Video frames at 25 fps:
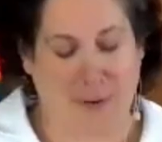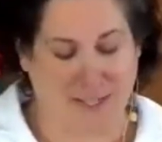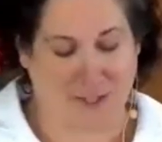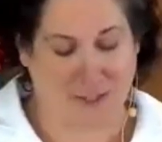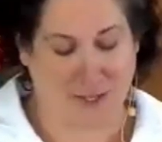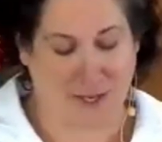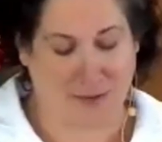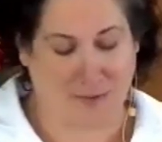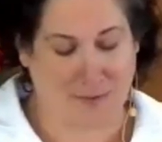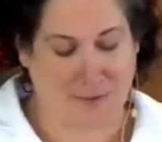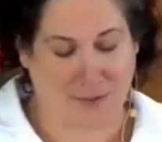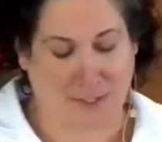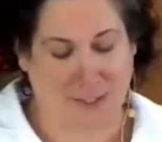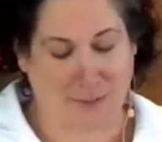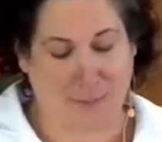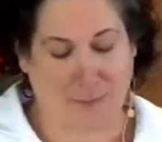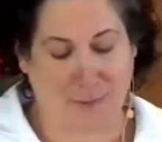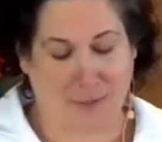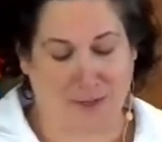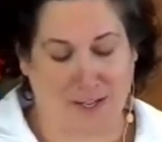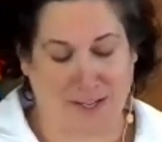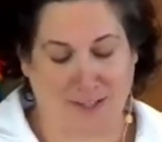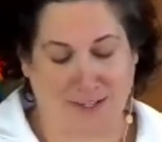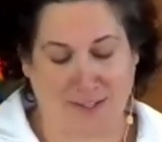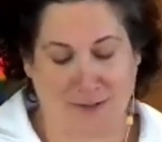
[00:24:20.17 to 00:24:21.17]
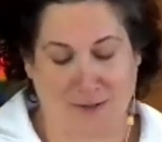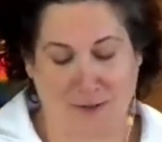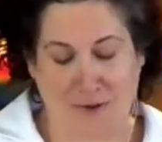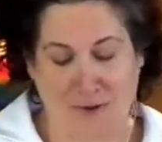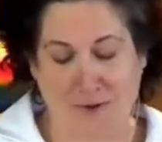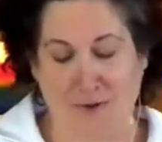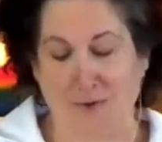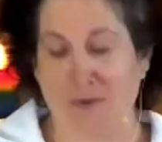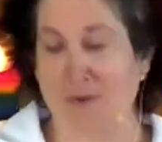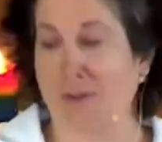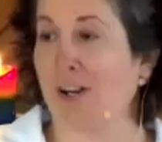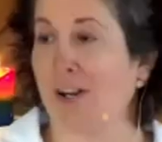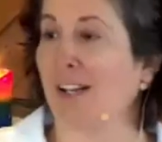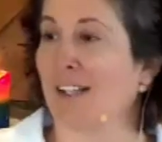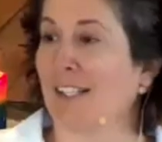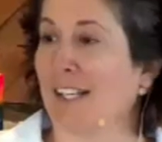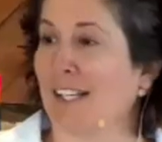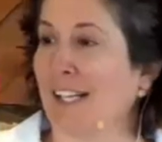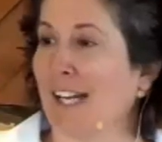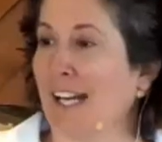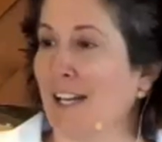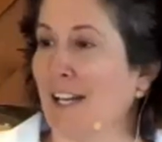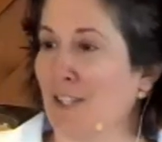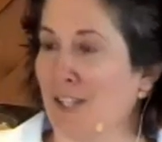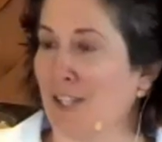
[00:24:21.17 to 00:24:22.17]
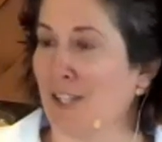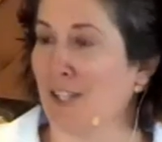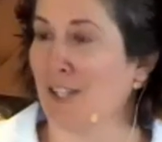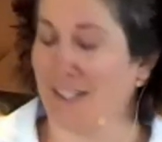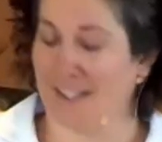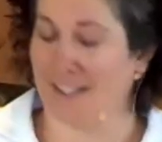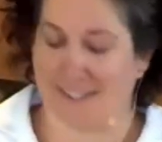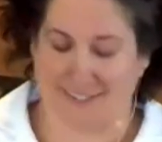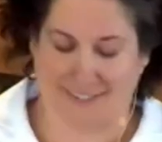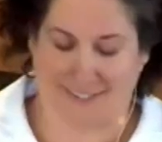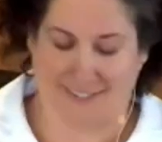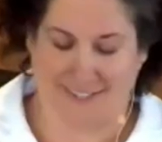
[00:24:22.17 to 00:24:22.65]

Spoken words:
general experience in UU congregations.